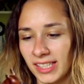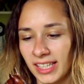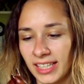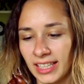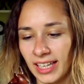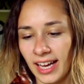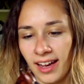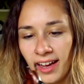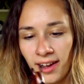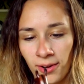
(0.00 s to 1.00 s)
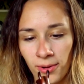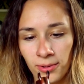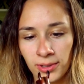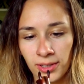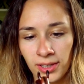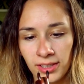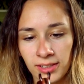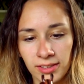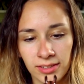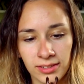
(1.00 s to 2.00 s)
like how good
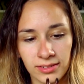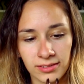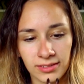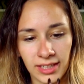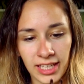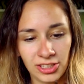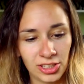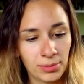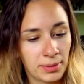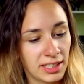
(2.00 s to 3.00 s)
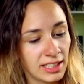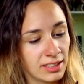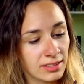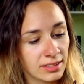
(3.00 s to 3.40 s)
they should be.